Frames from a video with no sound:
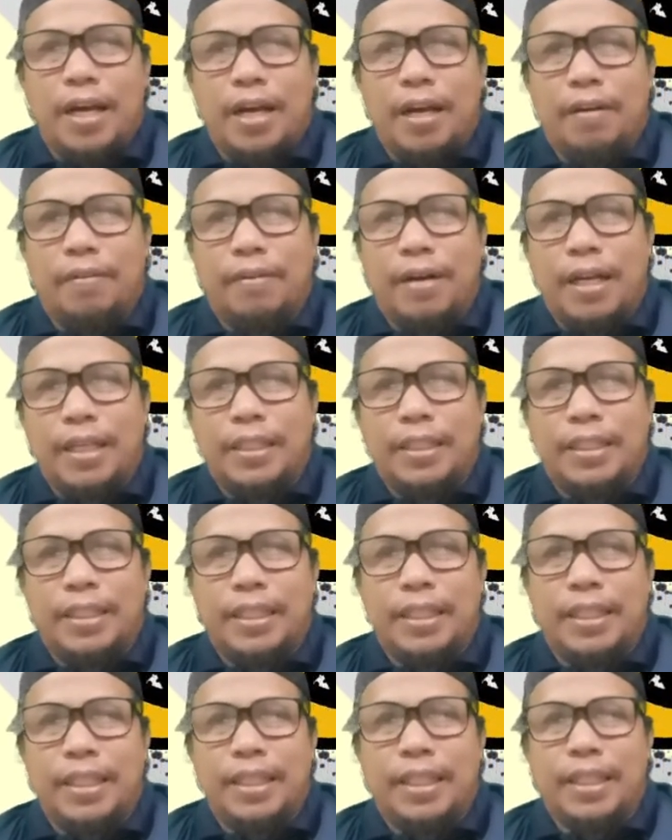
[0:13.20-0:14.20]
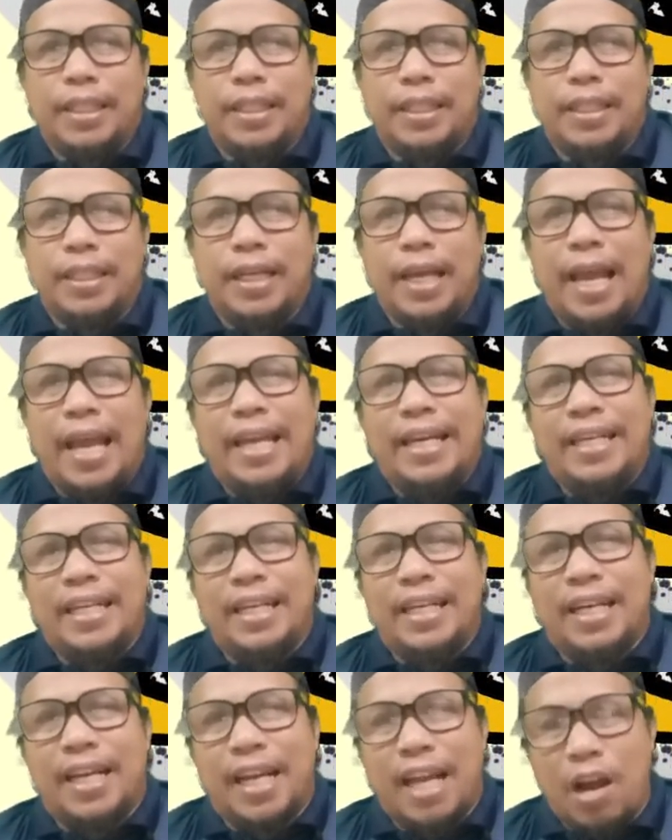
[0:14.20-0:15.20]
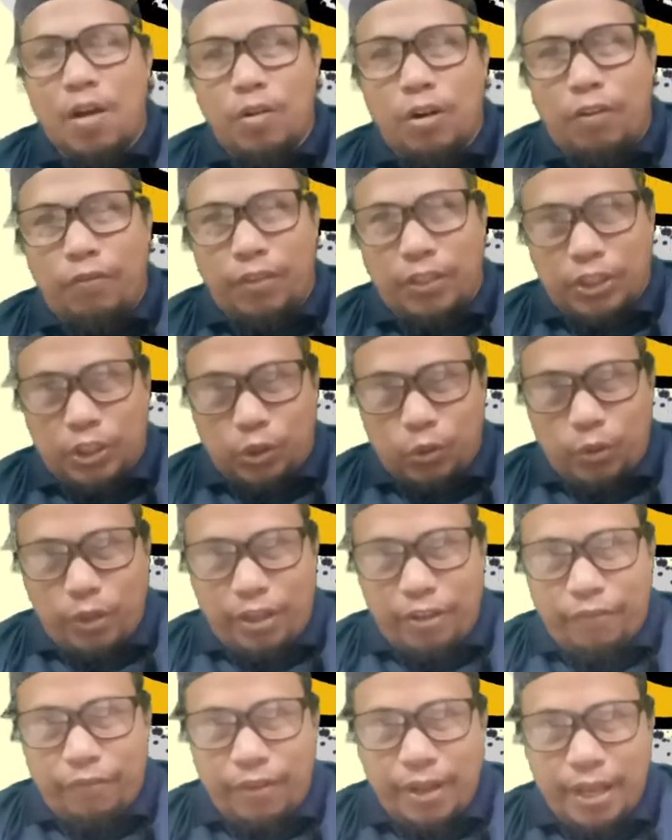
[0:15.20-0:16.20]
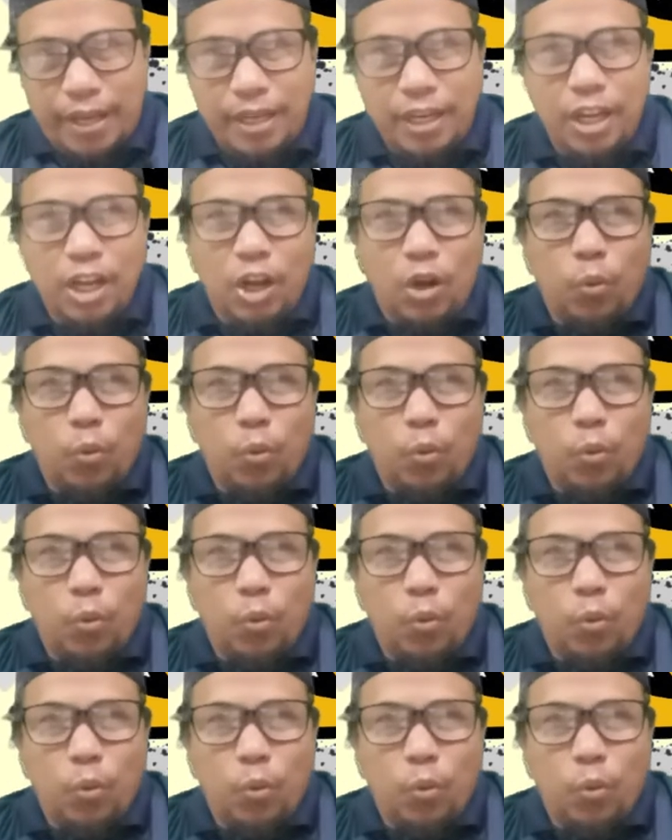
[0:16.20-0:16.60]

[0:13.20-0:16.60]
writing an account of a true event,